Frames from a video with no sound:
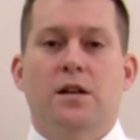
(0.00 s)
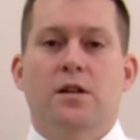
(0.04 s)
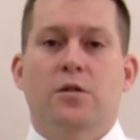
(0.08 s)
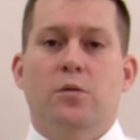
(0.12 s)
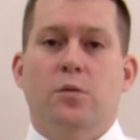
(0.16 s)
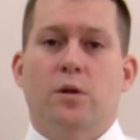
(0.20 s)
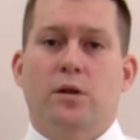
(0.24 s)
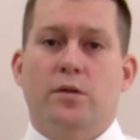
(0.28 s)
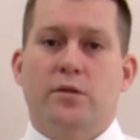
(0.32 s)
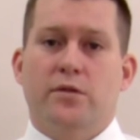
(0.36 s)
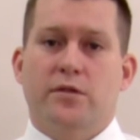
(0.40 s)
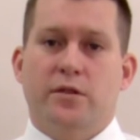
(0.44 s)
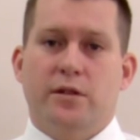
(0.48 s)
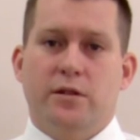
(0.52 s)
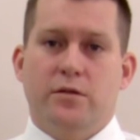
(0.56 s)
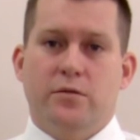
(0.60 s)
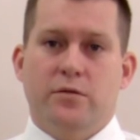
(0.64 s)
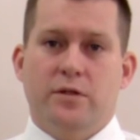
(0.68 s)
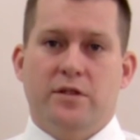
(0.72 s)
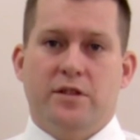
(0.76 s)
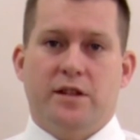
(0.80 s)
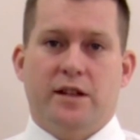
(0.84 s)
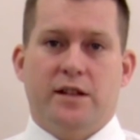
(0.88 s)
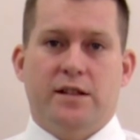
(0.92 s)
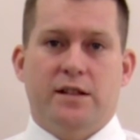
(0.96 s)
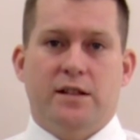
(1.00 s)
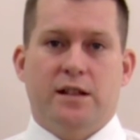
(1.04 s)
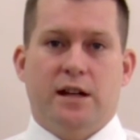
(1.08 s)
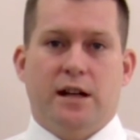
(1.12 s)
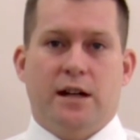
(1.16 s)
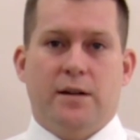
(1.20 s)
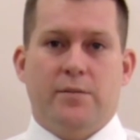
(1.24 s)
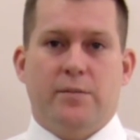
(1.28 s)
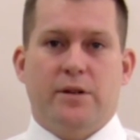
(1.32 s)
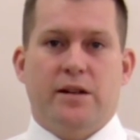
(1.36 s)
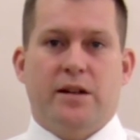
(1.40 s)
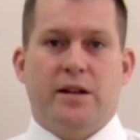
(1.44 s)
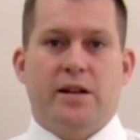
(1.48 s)
while still retaining
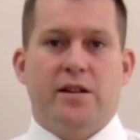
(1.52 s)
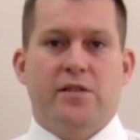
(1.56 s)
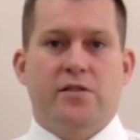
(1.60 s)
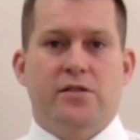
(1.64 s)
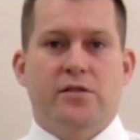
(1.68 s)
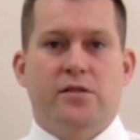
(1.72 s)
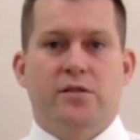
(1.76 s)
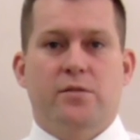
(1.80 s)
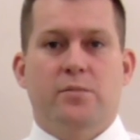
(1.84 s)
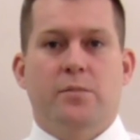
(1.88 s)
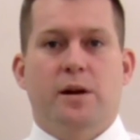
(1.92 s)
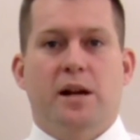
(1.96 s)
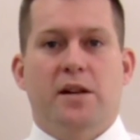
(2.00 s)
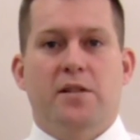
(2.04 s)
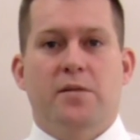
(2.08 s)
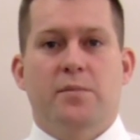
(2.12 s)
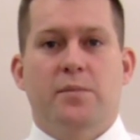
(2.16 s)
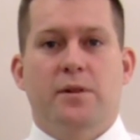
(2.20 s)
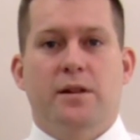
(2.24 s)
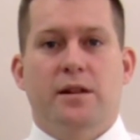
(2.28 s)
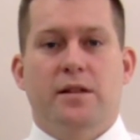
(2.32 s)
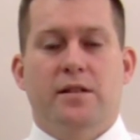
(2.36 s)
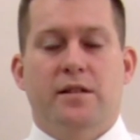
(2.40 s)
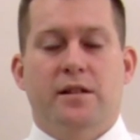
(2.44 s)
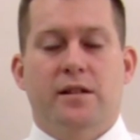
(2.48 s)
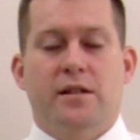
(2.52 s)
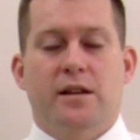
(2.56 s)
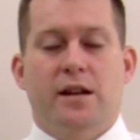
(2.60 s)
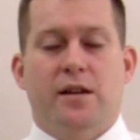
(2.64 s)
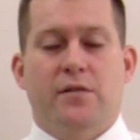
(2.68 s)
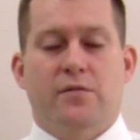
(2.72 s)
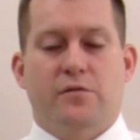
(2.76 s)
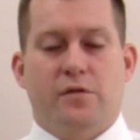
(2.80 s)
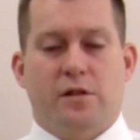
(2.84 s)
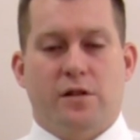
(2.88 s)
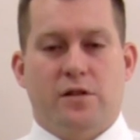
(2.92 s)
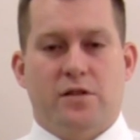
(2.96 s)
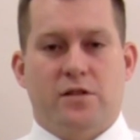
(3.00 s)
application compatibility and
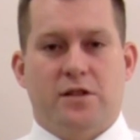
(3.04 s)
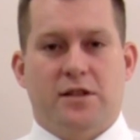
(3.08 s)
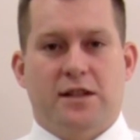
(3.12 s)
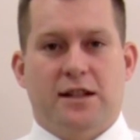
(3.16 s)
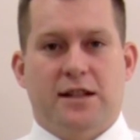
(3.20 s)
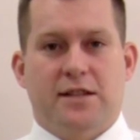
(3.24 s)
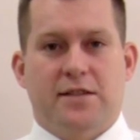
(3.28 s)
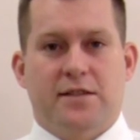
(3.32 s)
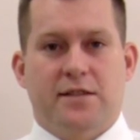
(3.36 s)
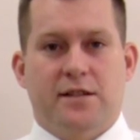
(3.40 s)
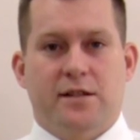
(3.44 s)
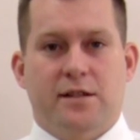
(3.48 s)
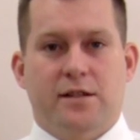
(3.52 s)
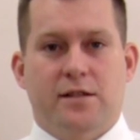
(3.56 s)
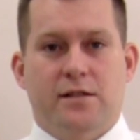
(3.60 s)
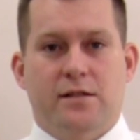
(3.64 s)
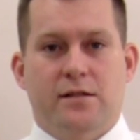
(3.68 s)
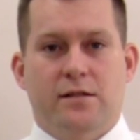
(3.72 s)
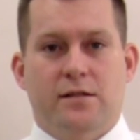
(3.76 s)
functionality.